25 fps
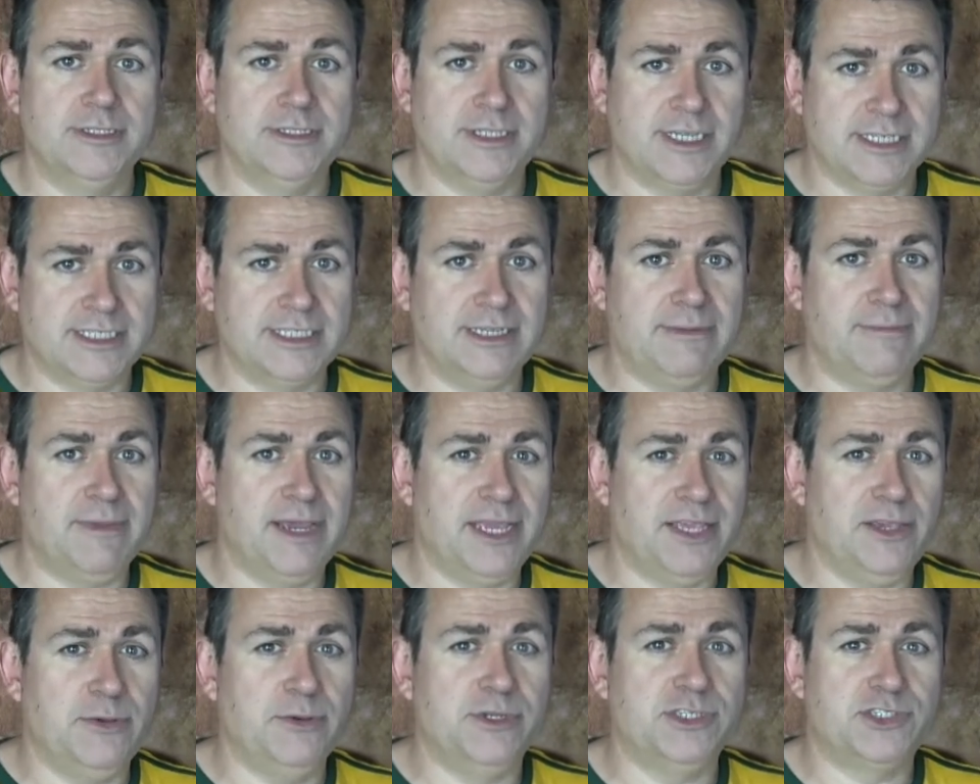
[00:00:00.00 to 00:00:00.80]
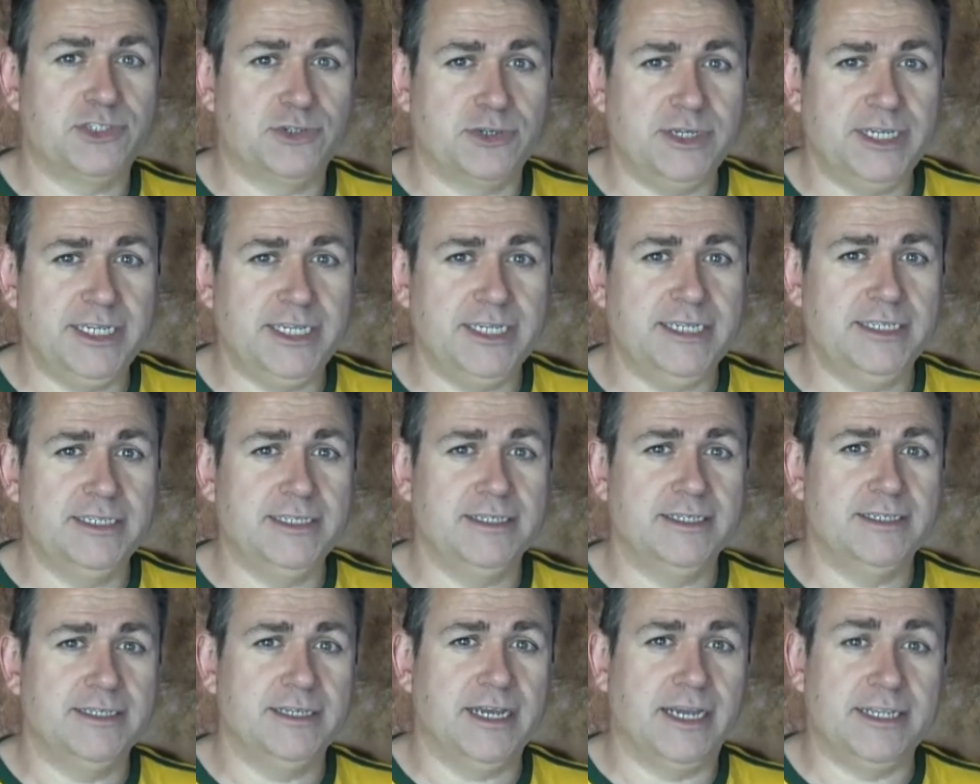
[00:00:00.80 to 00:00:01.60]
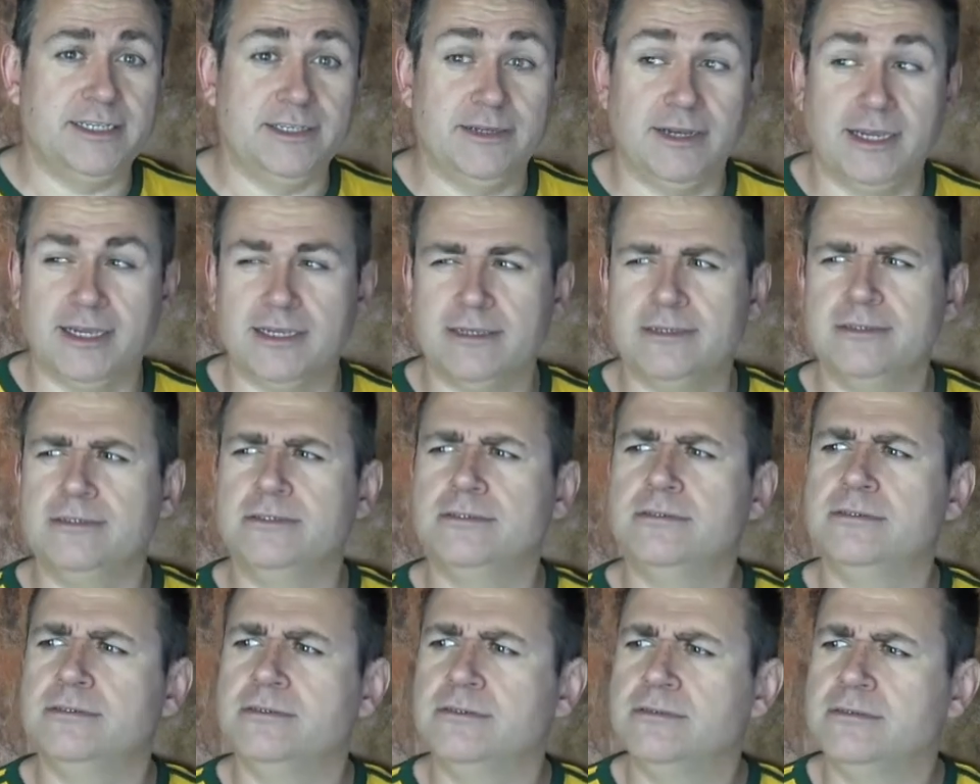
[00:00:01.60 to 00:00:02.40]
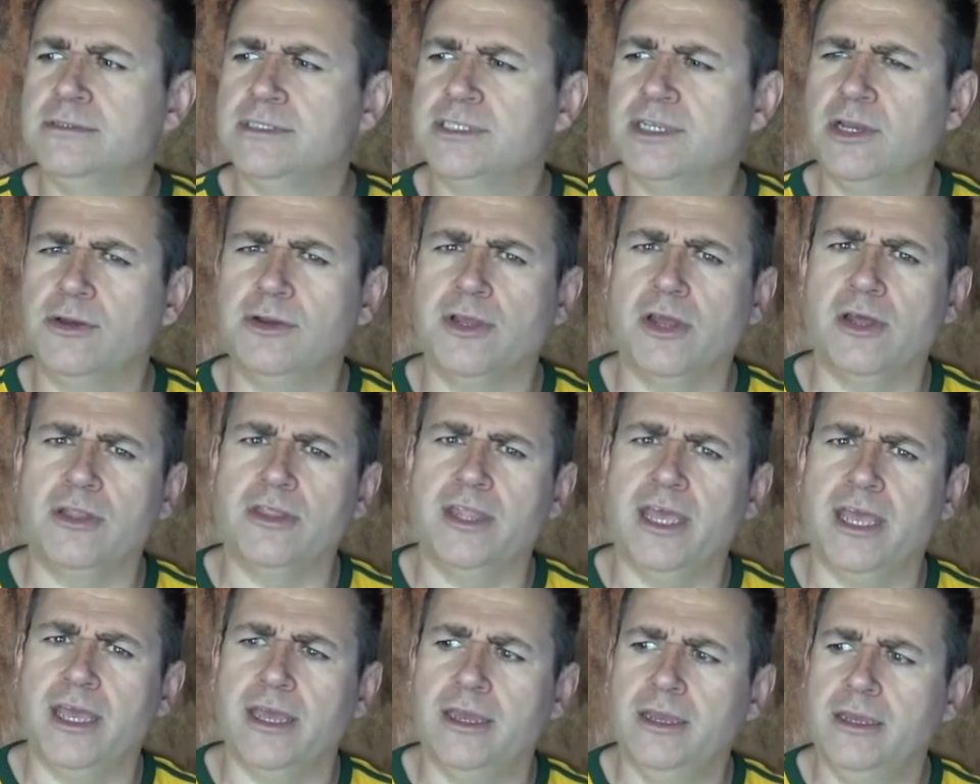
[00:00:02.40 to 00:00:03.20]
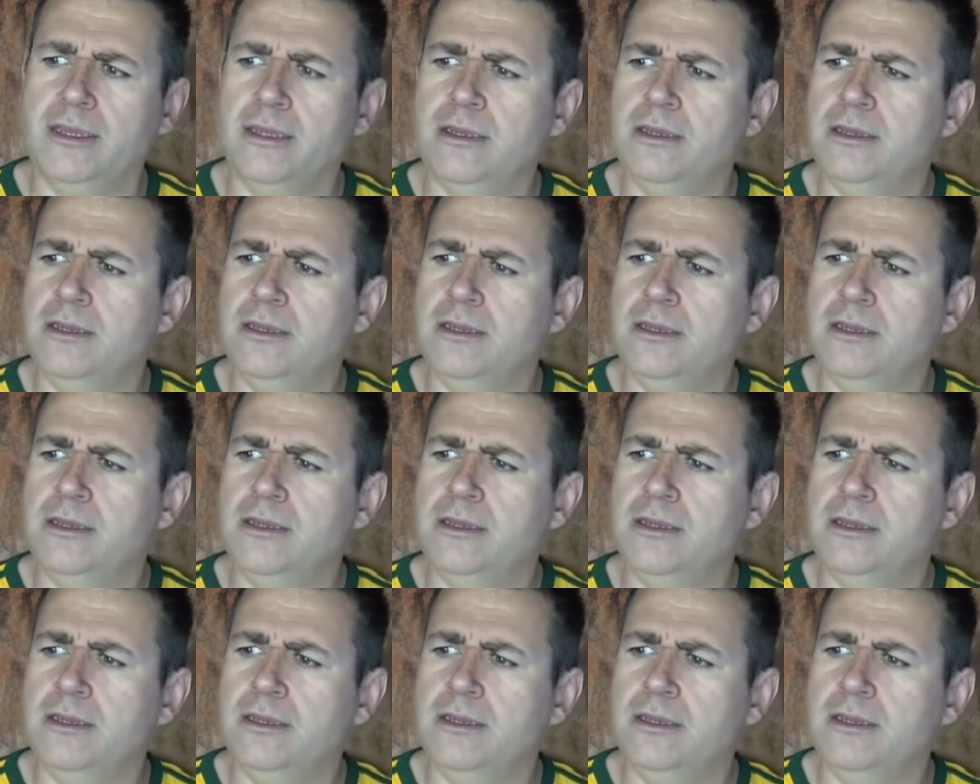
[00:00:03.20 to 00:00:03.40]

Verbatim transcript: Doesn't it make you intrigued? And you're like, what's going on there?